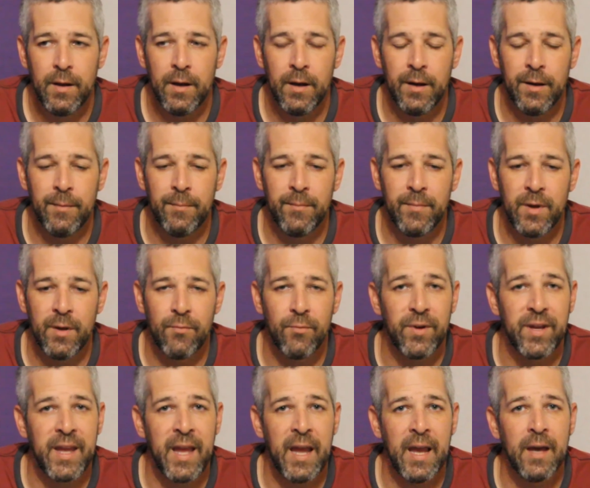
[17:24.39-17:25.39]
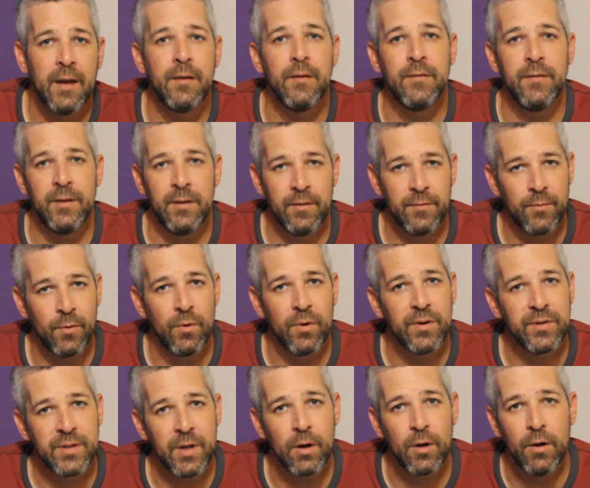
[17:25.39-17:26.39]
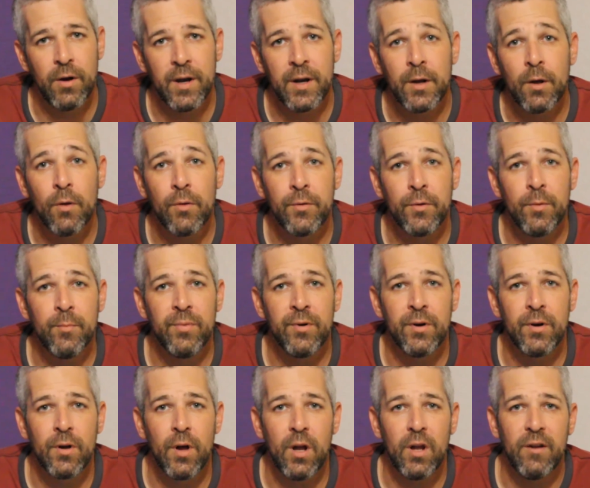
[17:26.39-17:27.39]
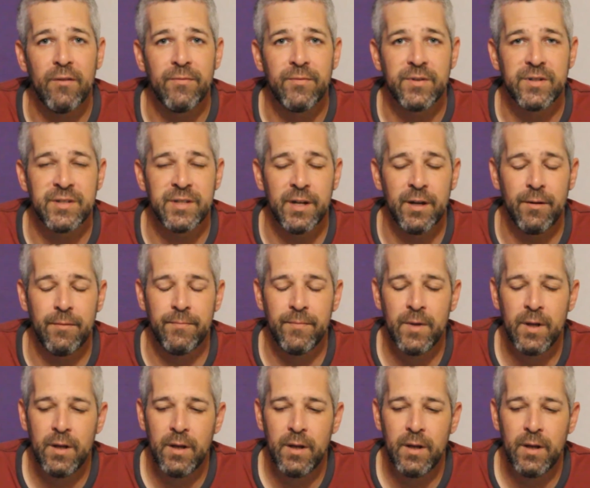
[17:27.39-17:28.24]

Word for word: Um, if we can't, then of course I'll go ahead and go through and put it all up for sale.